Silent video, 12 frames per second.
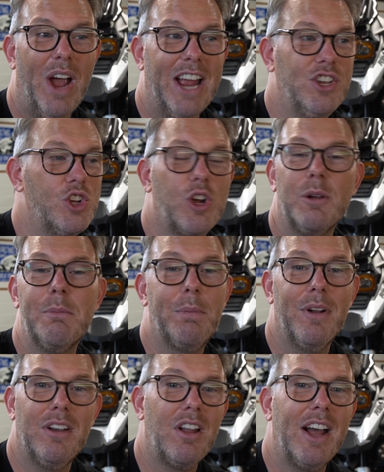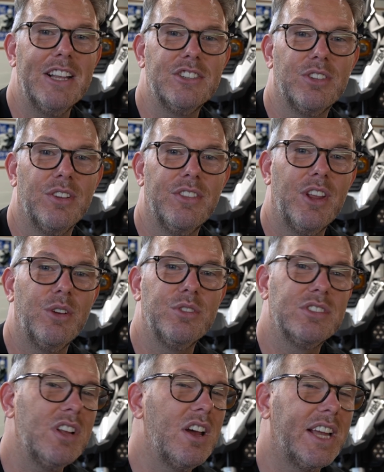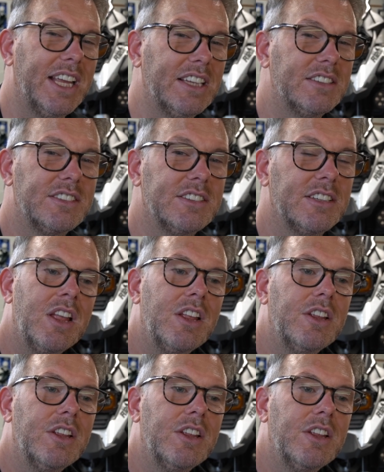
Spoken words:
And you couldn't put lights on those circuits.